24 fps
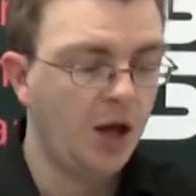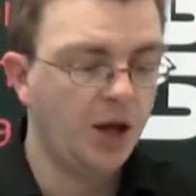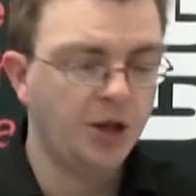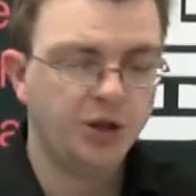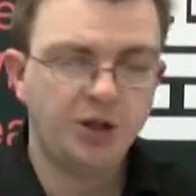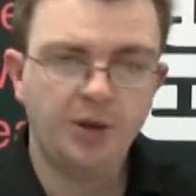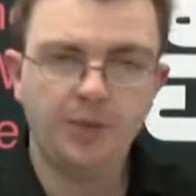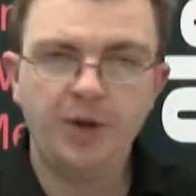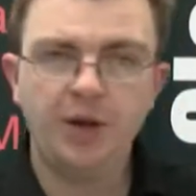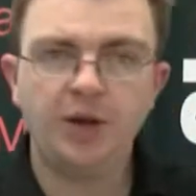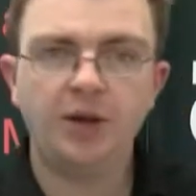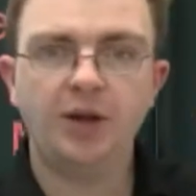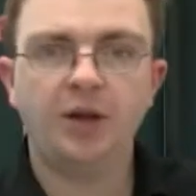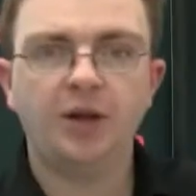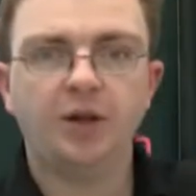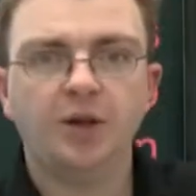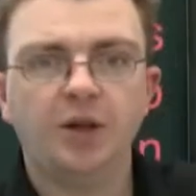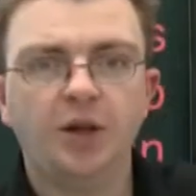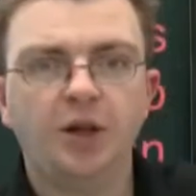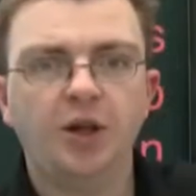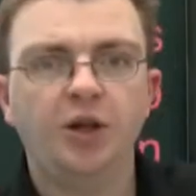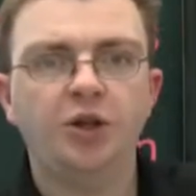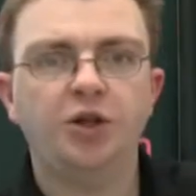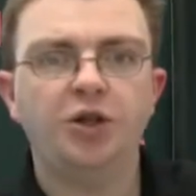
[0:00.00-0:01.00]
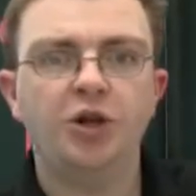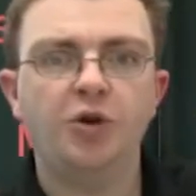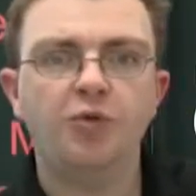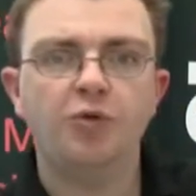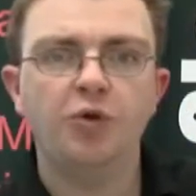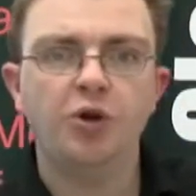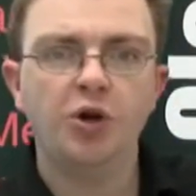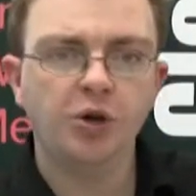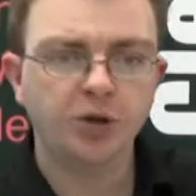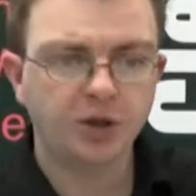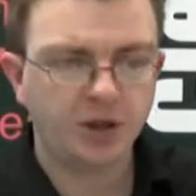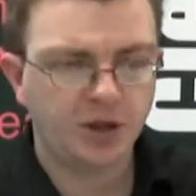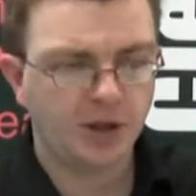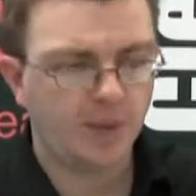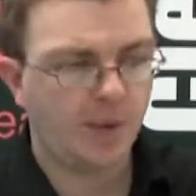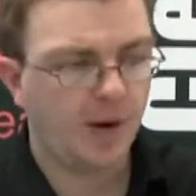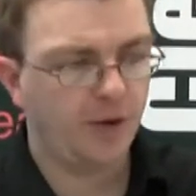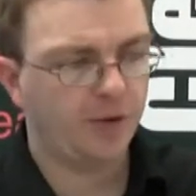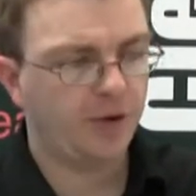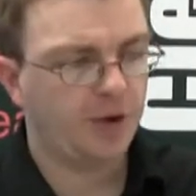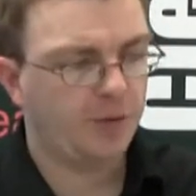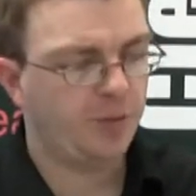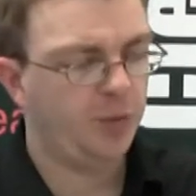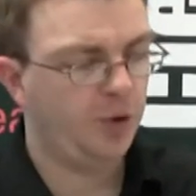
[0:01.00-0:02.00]
Something that you do notice
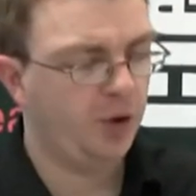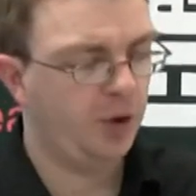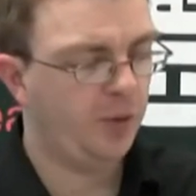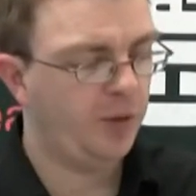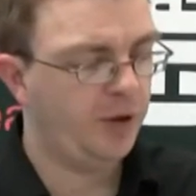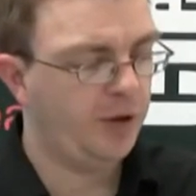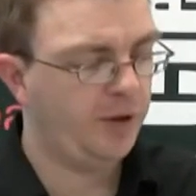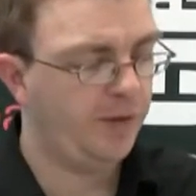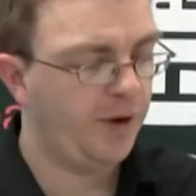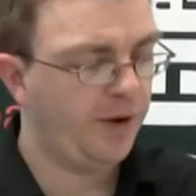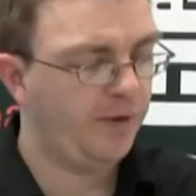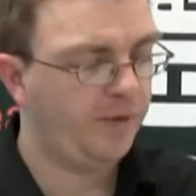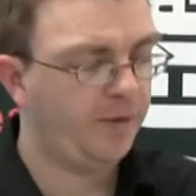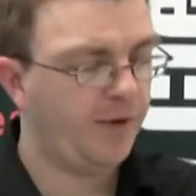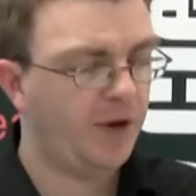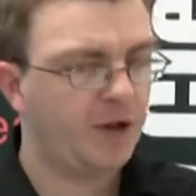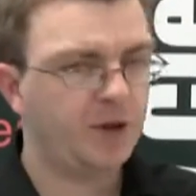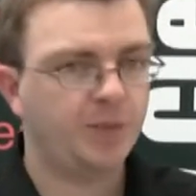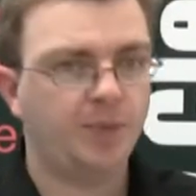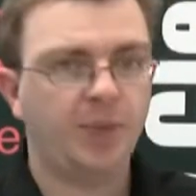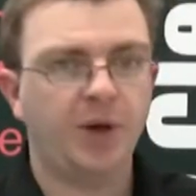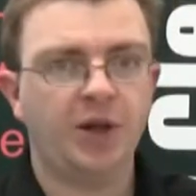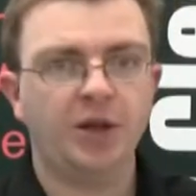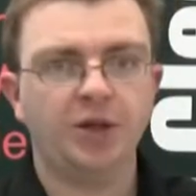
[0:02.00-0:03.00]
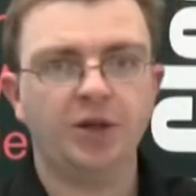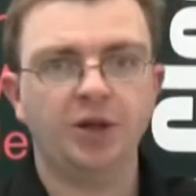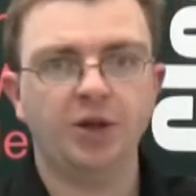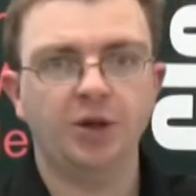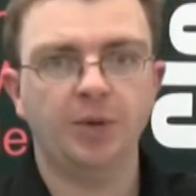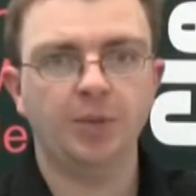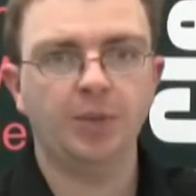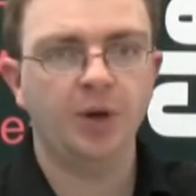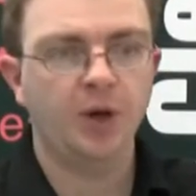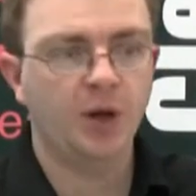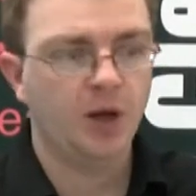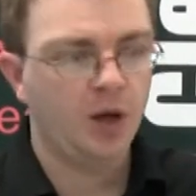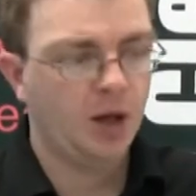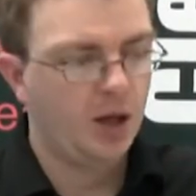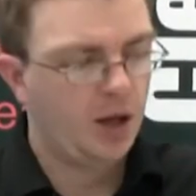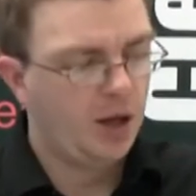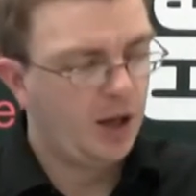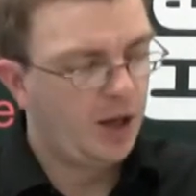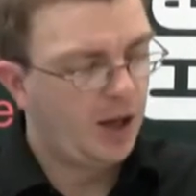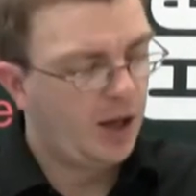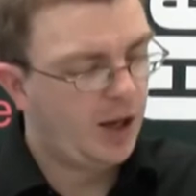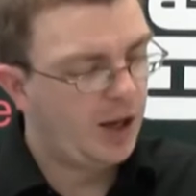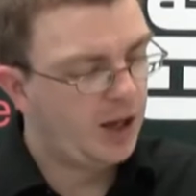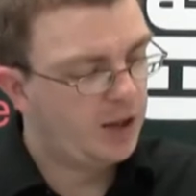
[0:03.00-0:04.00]
about this pole when you very first pick it up
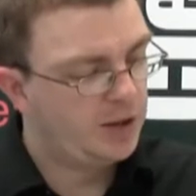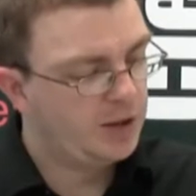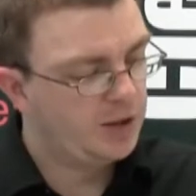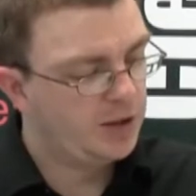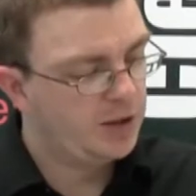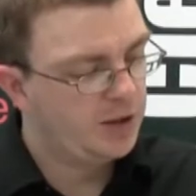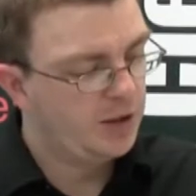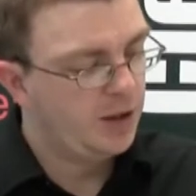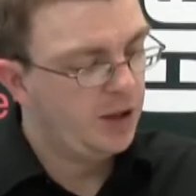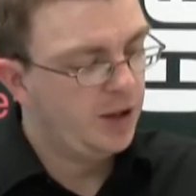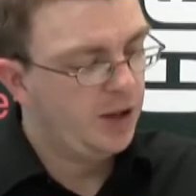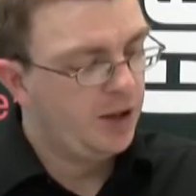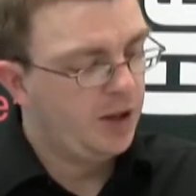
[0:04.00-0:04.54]
is